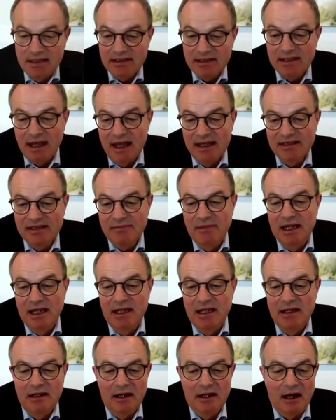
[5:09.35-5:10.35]
this has
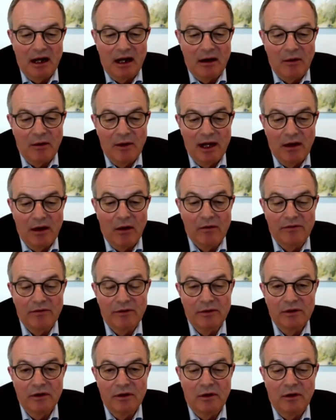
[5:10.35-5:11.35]
been our
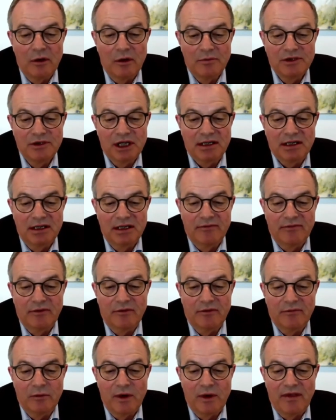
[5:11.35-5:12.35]
overall objective
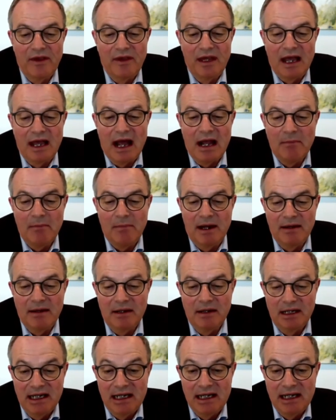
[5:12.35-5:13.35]
with the
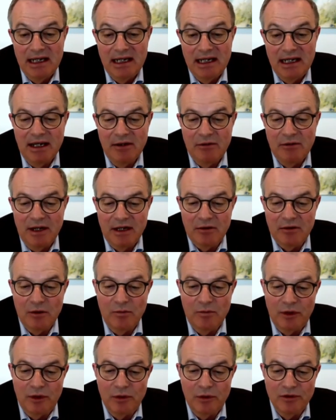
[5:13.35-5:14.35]

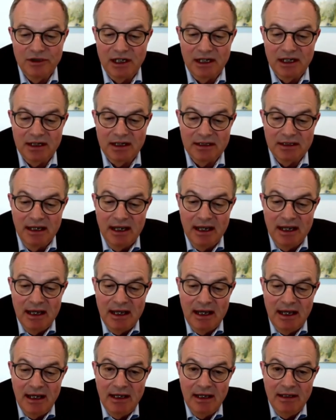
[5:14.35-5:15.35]
AlpLinkBioEco project.
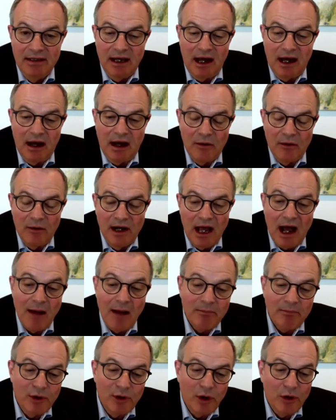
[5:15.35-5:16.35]
And our
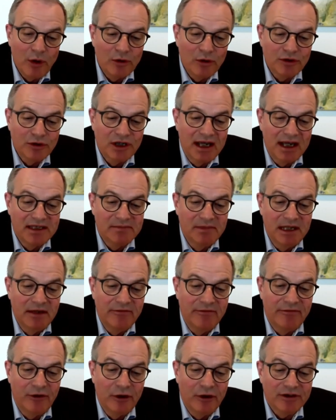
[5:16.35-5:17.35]
approach has
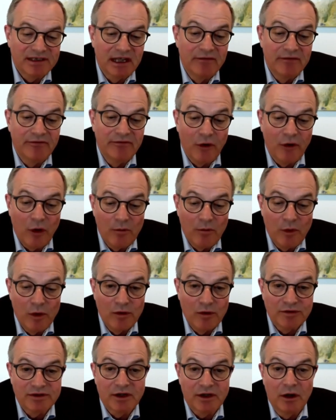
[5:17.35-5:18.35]
been first and
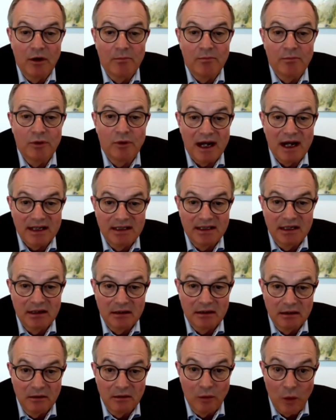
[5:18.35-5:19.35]
foremost a
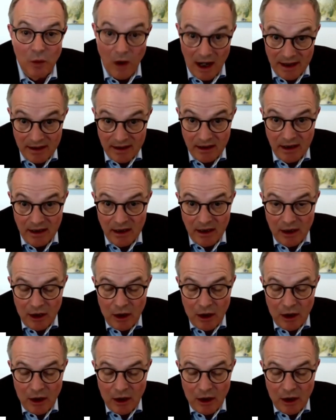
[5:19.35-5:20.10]
practical one,